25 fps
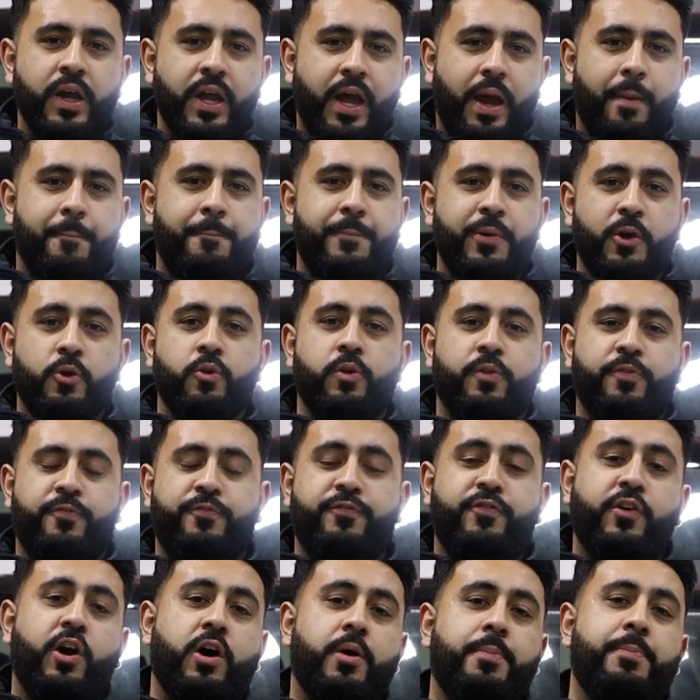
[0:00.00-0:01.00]
and build a
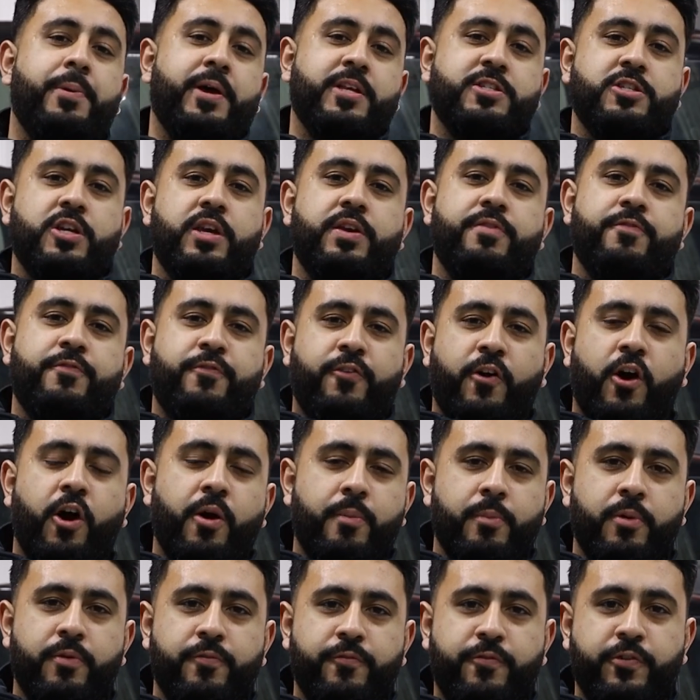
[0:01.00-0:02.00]
far better
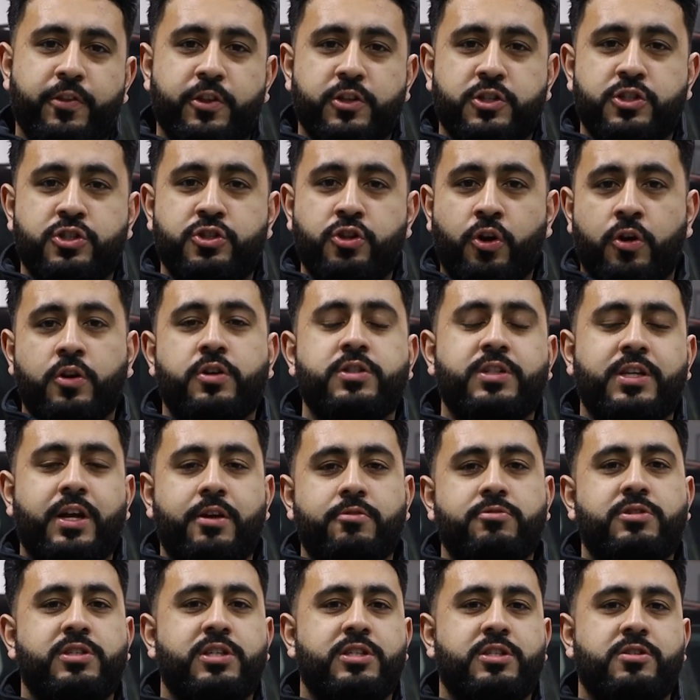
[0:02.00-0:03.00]
environment for the stock
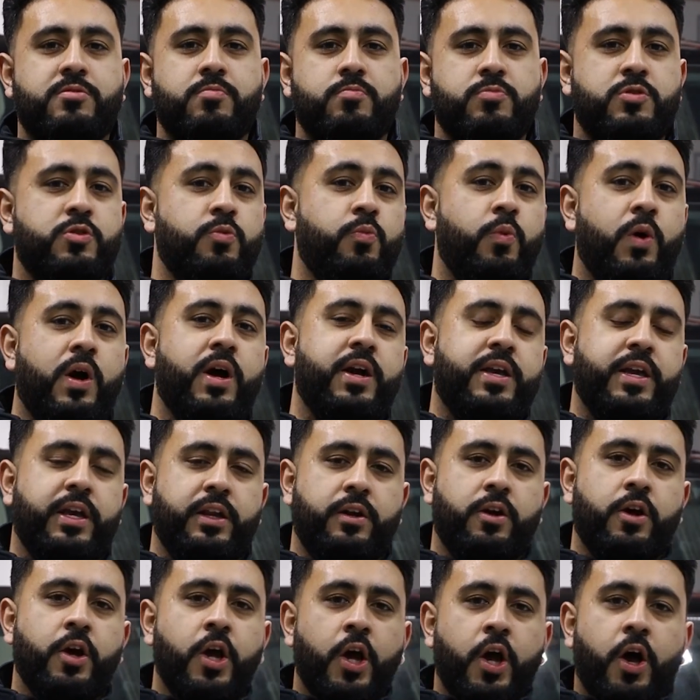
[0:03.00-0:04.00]
sound system to work in.